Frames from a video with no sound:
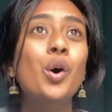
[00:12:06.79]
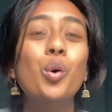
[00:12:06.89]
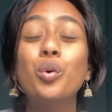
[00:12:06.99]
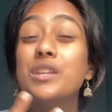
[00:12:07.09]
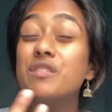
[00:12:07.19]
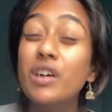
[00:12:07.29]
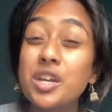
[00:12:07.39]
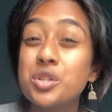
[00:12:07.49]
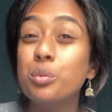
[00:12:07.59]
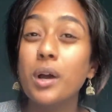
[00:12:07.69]
Or there's
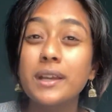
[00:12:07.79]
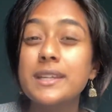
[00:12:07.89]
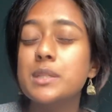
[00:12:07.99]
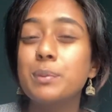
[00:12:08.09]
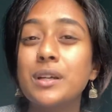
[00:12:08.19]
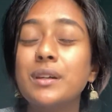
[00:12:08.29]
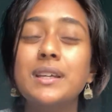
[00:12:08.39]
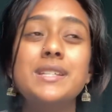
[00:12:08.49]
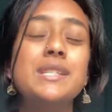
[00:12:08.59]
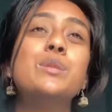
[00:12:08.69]
virtual work
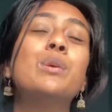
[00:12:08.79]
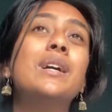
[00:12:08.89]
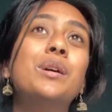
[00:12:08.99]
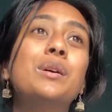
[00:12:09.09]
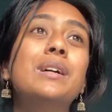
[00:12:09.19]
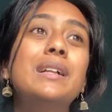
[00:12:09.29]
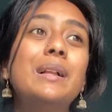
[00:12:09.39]
experience as well.